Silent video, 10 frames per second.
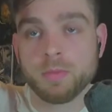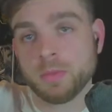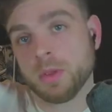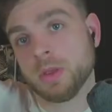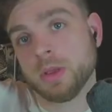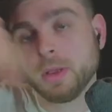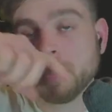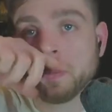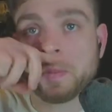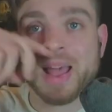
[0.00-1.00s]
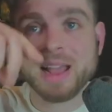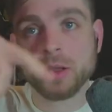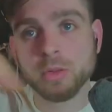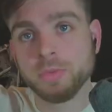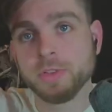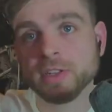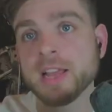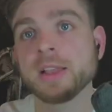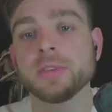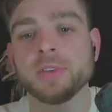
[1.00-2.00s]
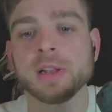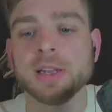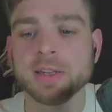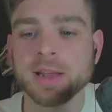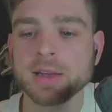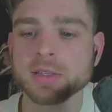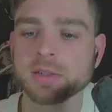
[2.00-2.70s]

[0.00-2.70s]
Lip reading: angle for the deck, for cleaning decks.